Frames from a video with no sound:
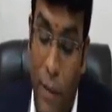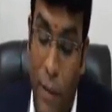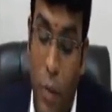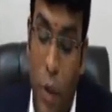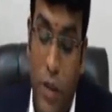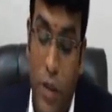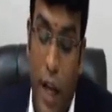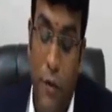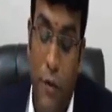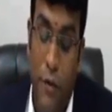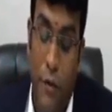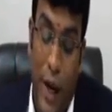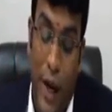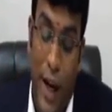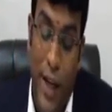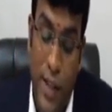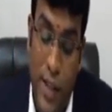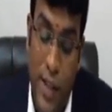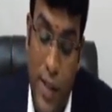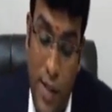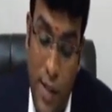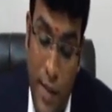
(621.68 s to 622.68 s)
time,
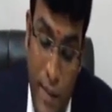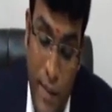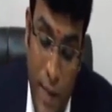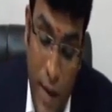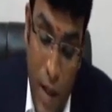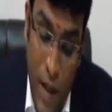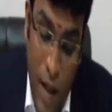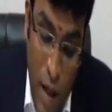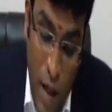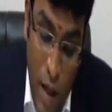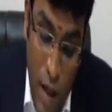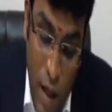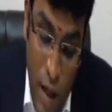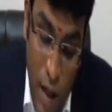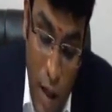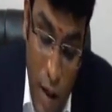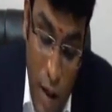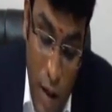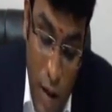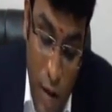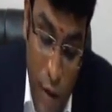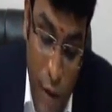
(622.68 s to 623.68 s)
friends.
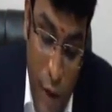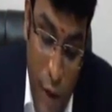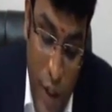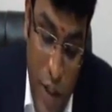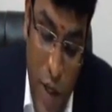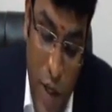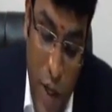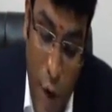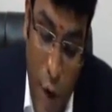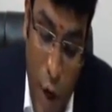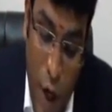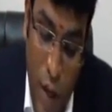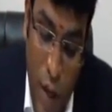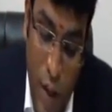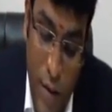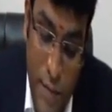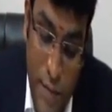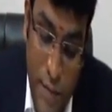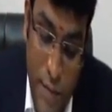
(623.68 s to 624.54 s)
First of all,